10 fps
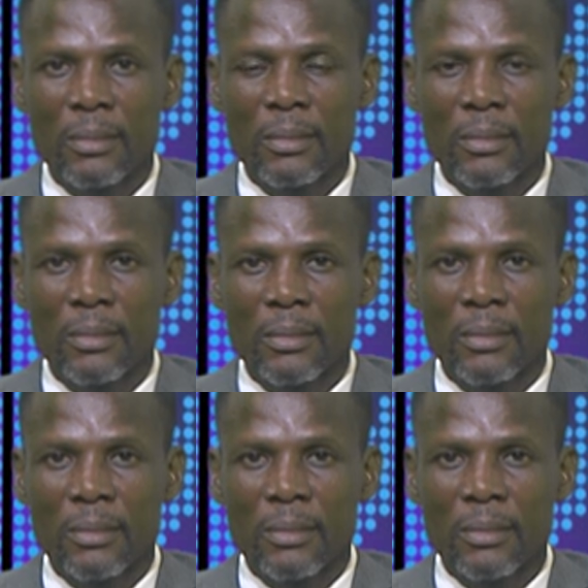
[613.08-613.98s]

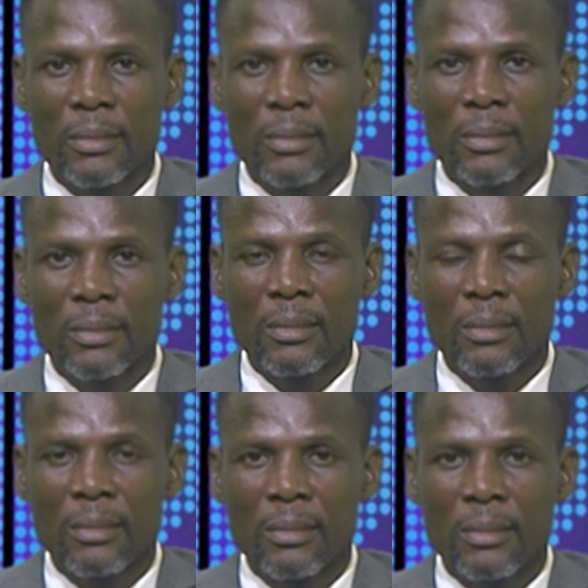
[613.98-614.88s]

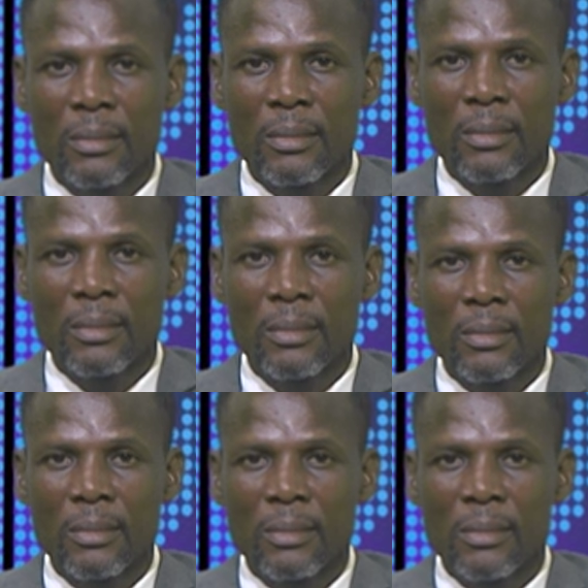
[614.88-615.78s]

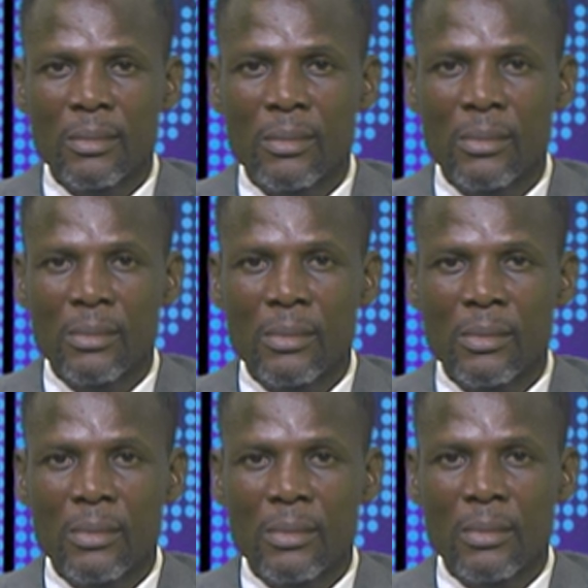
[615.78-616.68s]

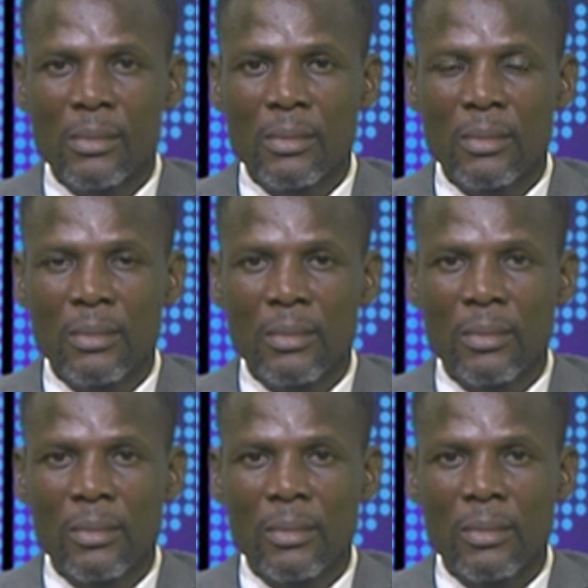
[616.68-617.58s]

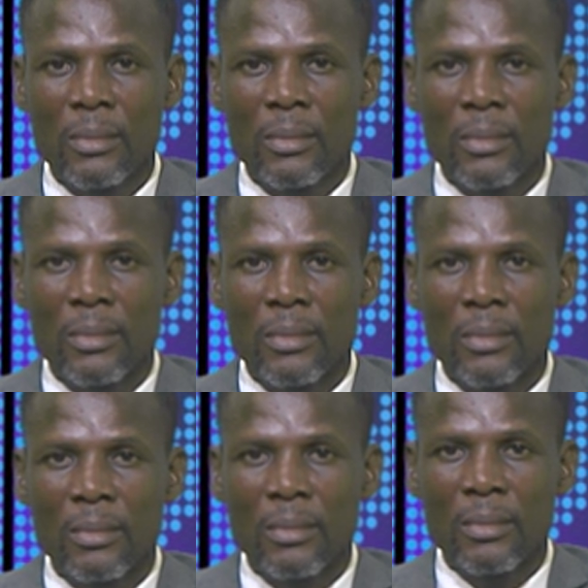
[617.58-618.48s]

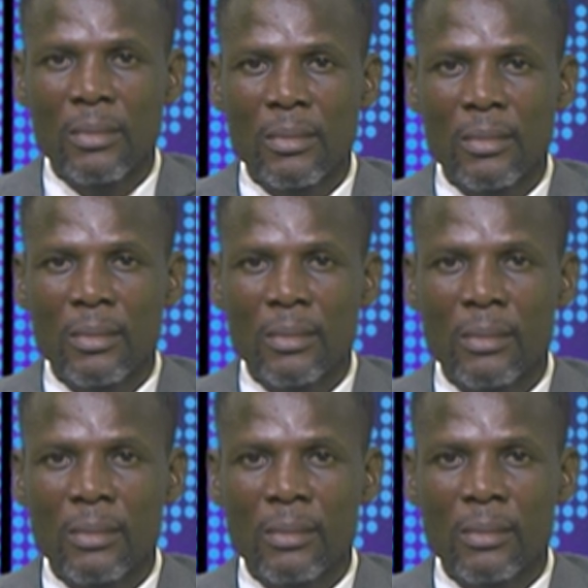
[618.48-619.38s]

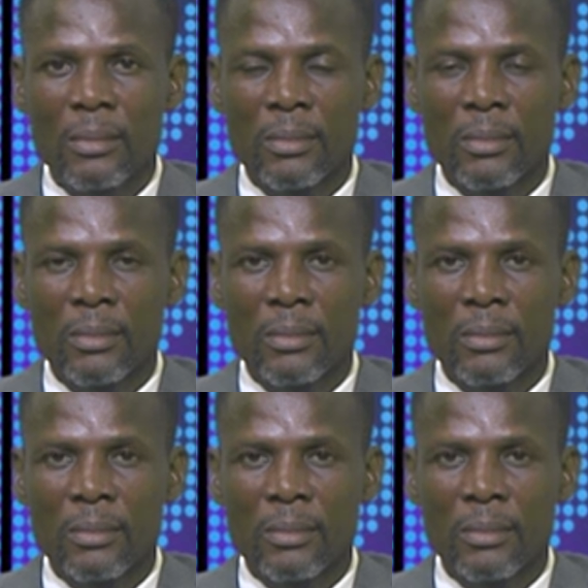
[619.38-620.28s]

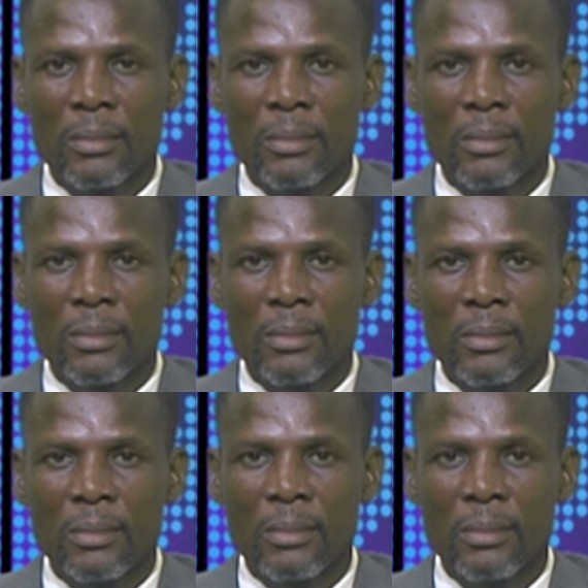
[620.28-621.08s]
No words are spoken by the person on screen.